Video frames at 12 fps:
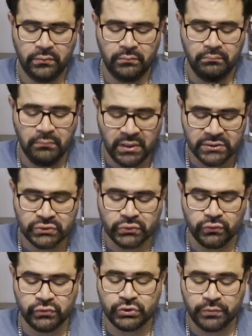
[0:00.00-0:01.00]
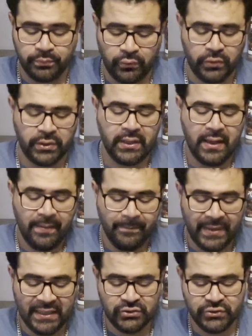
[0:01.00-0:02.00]
Muscle Support
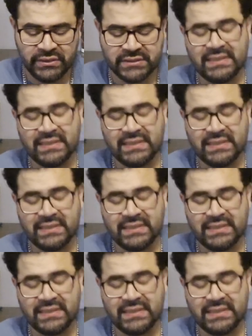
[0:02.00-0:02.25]
Matrix.